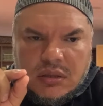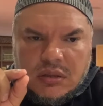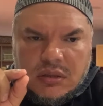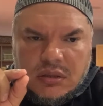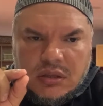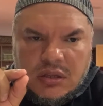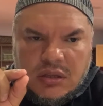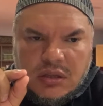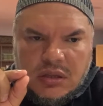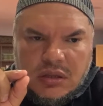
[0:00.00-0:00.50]

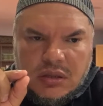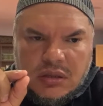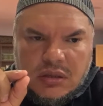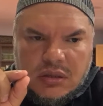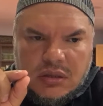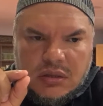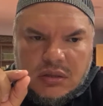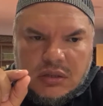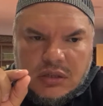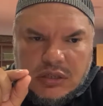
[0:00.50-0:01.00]
The
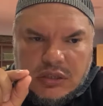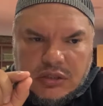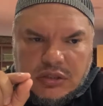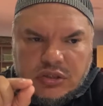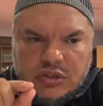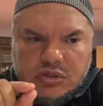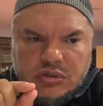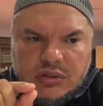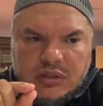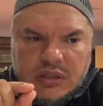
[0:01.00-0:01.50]

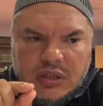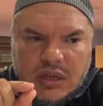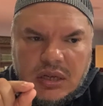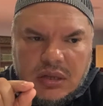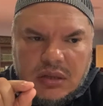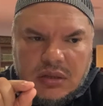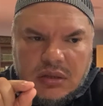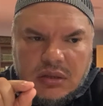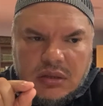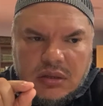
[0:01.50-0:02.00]

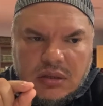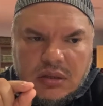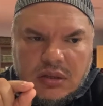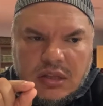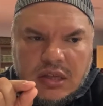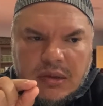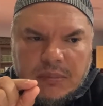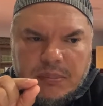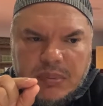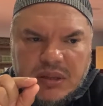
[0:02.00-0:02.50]
Sunnah
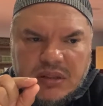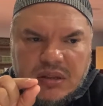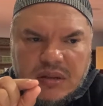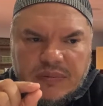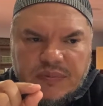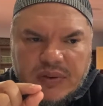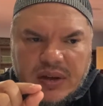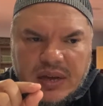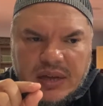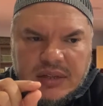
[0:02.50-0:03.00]
can be
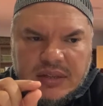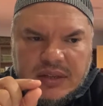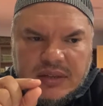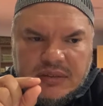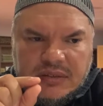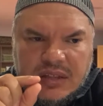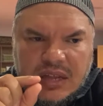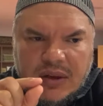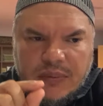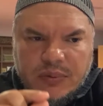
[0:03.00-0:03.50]
defined
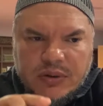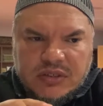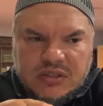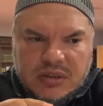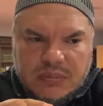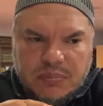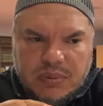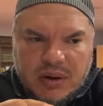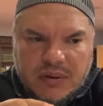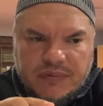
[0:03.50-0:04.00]
as that which
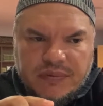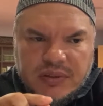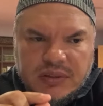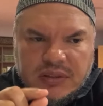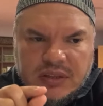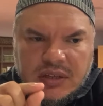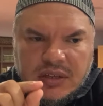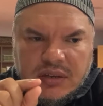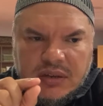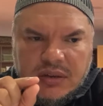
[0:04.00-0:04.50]
the Prophet
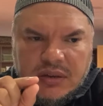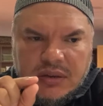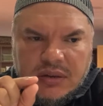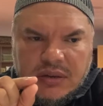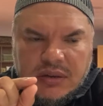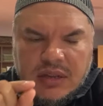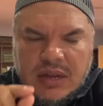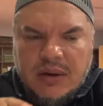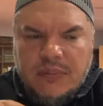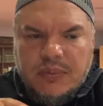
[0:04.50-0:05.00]
did,
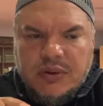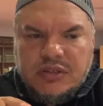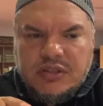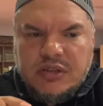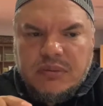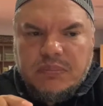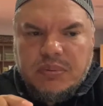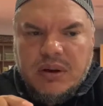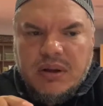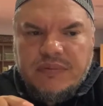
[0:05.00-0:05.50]
that which
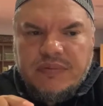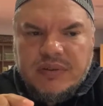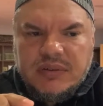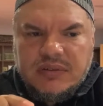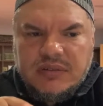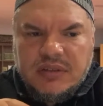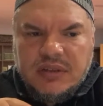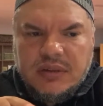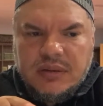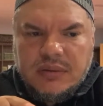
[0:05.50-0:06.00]
the Prophet
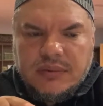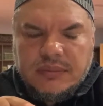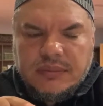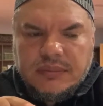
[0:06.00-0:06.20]
said.